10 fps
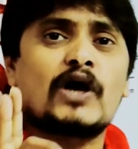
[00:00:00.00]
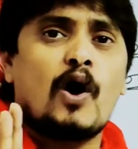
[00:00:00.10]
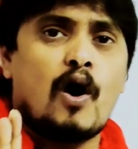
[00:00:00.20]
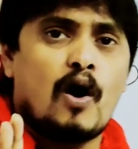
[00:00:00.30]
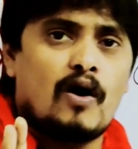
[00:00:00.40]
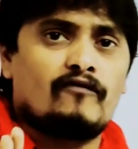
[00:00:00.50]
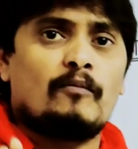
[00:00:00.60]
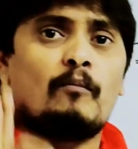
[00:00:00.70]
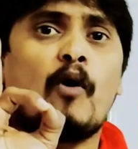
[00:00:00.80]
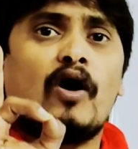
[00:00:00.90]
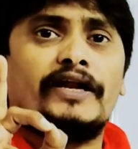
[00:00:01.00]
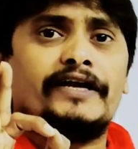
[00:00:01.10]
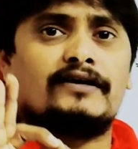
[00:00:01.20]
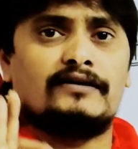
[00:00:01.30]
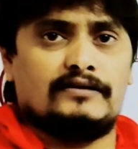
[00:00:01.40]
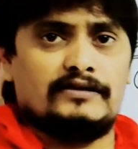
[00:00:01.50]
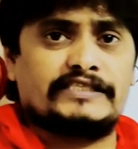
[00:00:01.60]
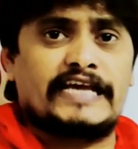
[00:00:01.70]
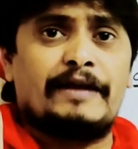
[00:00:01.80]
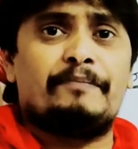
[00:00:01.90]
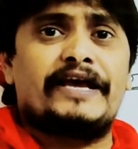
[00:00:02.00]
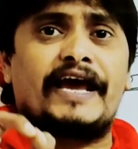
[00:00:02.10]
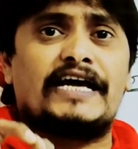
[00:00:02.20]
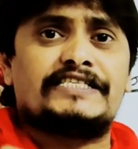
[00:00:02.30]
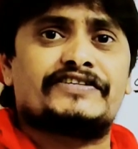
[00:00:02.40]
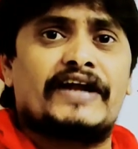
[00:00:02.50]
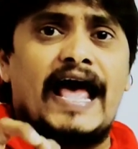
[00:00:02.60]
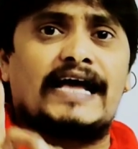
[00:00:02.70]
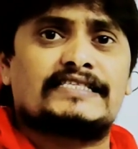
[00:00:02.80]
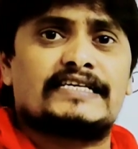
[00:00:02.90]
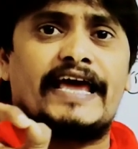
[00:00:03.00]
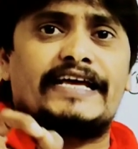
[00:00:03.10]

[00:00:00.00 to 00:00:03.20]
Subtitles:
of molecules can be considered as the